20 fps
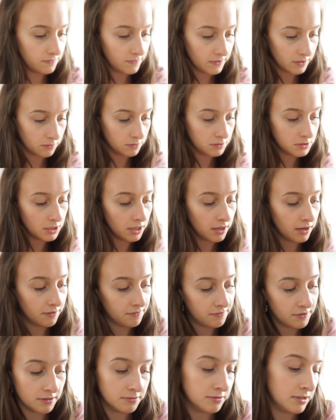Filter
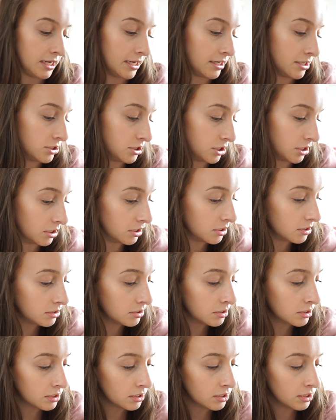foundation,
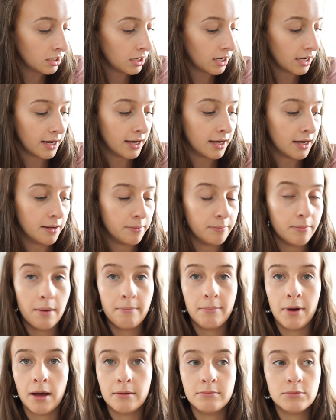but
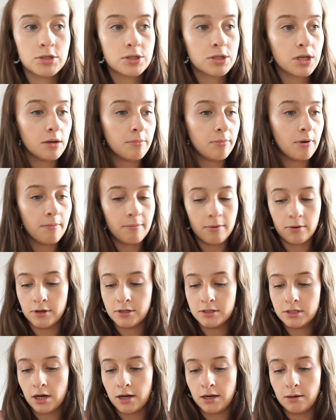I'm just going to pop on
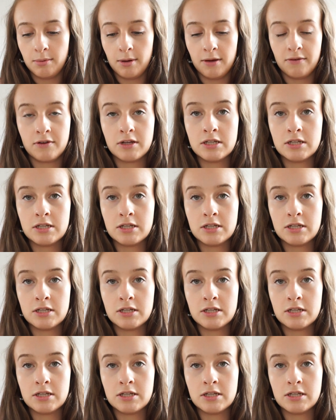a tiny bit of